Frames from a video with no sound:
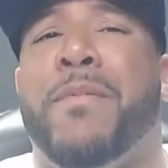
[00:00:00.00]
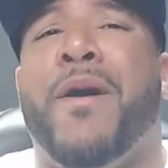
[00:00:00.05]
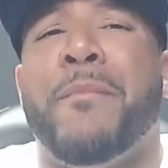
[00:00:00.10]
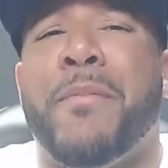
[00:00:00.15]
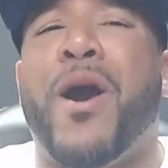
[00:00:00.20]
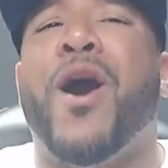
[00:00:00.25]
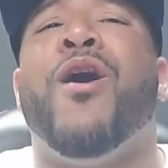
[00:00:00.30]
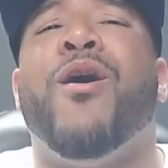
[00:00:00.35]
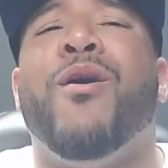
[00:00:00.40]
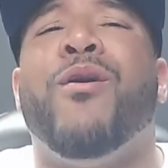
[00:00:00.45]

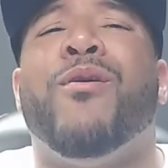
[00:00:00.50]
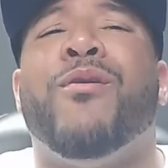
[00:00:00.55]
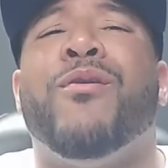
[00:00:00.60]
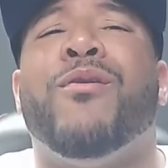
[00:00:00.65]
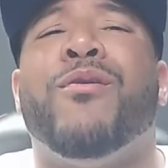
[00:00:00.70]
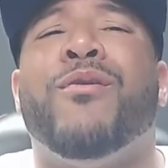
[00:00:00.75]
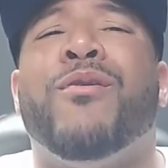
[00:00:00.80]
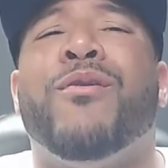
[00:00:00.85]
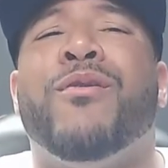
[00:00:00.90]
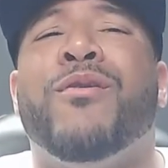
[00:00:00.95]

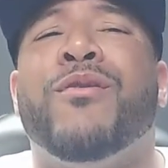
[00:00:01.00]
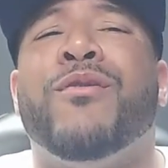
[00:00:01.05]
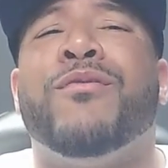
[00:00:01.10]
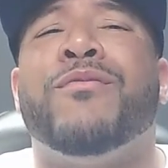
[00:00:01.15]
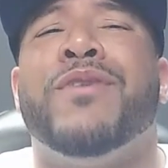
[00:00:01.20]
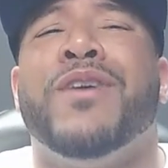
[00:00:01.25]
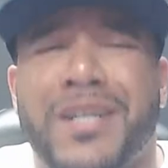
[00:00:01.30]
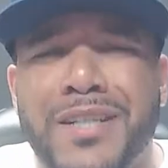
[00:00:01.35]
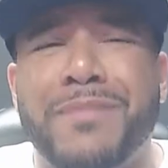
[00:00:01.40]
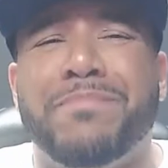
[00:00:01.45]

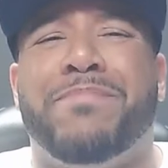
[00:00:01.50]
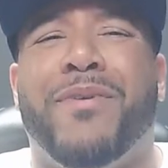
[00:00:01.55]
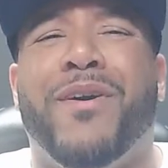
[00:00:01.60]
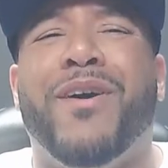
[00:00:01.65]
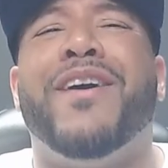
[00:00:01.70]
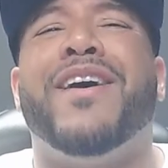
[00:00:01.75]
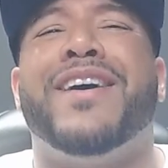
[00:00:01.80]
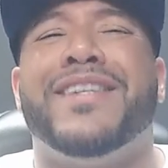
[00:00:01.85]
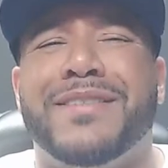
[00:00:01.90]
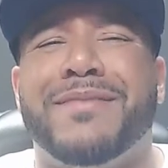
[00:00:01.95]
boom. The
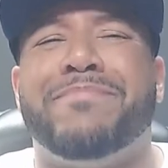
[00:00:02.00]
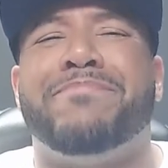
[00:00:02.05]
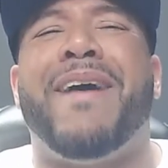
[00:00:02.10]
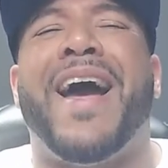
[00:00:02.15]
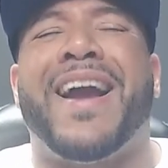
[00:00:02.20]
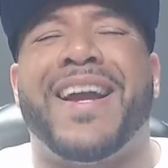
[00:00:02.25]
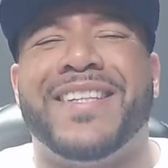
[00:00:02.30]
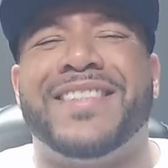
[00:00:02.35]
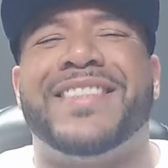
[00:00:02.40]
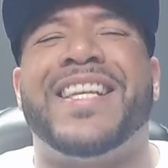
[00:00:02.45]
boys are
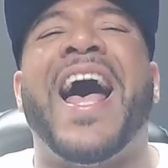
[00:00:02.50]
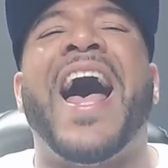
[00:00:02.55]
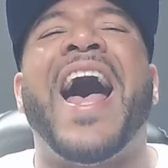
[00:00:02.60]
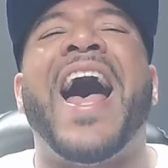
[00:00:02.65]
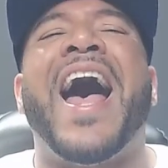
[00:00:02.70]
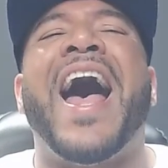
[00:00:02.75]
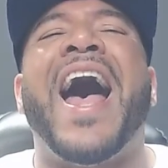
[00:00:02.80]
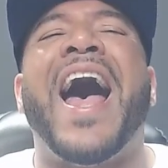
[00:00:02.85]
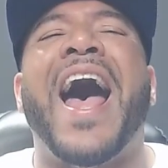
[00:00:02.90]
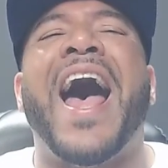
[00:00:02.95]
back in
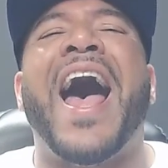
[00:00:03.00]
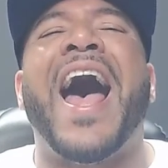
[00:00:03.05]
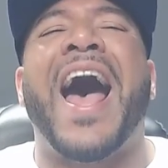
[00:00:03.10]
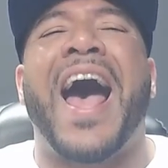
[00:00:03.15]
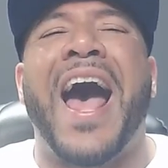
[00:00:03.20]
time.